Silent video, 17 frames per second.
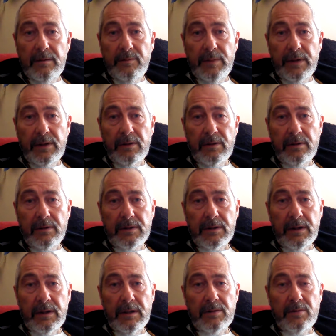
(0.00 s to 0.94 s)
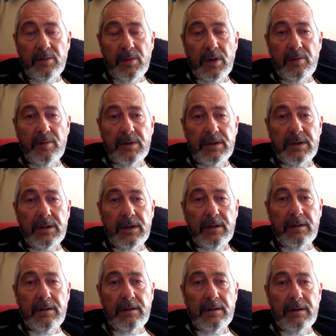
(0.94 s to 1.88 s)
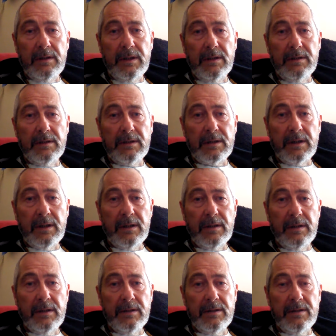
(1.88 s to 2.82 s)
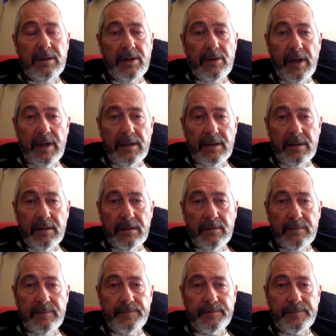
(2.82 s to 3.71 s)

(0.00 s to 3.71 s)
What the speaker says: because, as Muhammad said, the inside is the greater